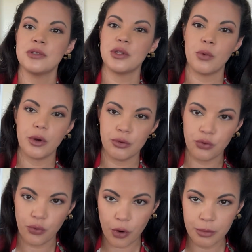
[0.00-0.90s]
They weren't
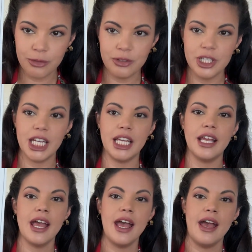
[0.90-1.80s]

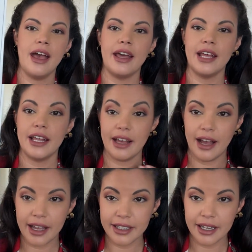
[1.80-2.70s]
form-fitting and had a
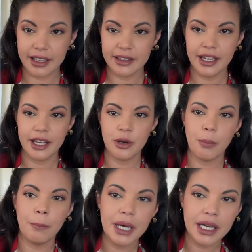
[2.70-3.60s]
high neckline,
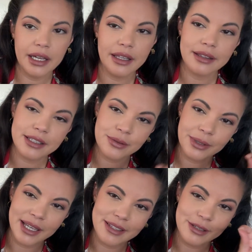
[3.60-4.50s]
but this one
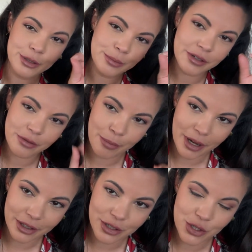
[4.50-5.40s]
has a little bit of a
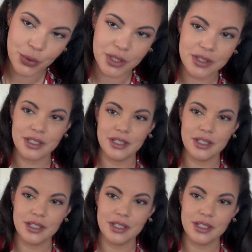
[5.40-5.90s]
modern twist.